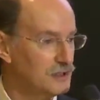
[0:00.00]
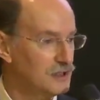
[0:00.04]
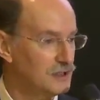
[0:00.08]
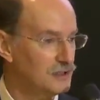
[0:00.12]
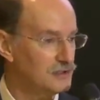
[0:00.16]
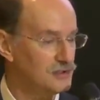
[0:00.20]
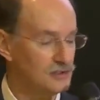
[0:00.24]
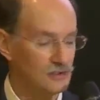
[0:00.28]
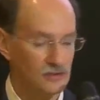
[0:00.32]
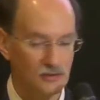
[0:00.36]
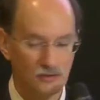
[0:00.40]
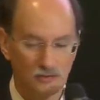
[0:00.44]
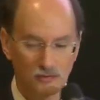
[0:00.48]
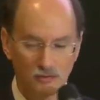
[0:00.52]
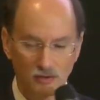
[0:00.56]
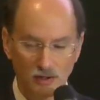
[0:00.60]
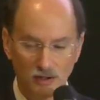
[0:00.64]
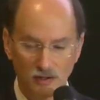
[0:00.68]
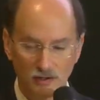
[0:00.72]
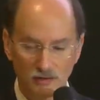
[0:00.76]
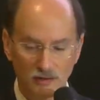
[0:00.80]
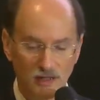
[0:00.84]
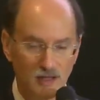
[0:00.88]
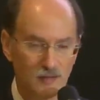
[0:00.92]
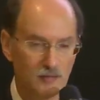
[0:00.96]
And so
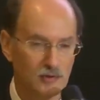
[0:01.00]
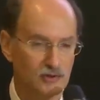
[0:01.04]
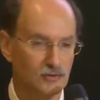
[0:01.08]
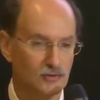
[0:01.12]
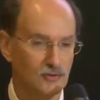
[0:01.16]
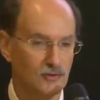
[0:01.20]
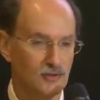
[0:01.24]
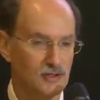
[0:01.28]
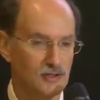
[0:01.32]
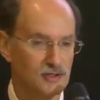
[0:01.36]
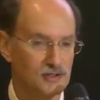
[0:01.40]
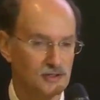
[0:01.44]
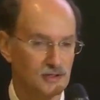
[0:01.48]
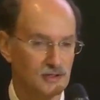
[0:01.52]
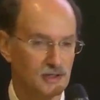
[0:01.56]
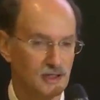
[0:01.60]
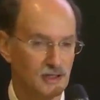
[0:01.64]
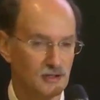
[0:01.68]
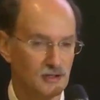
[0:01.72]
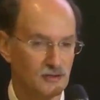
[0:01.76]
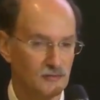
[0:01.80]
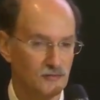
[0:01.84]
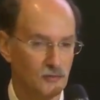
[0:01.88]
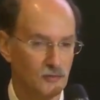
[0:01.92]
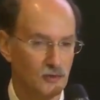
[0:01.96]
our laboratory is in
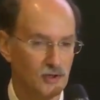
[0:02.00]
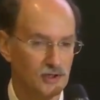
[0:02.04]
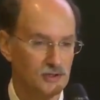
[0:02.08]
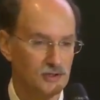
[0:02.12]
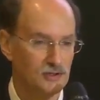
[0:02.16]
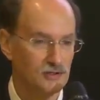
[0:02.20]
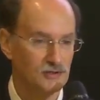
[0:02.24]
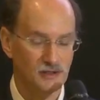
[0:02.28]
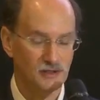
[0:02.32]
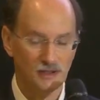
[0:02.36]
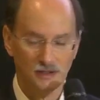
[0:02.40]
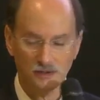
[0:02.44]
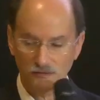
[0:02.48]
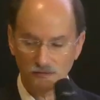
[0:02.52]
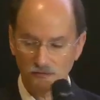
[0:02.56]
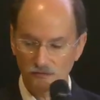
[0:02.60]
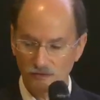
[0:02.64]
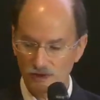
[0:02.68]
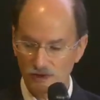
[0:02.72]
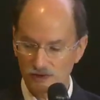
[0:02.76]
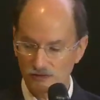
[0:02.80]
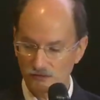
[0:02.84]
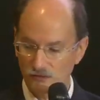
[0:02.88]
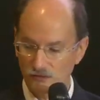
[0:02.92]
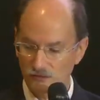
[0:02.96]
California, and
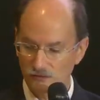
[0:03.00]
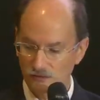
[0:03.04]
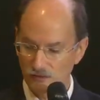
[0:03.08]
the,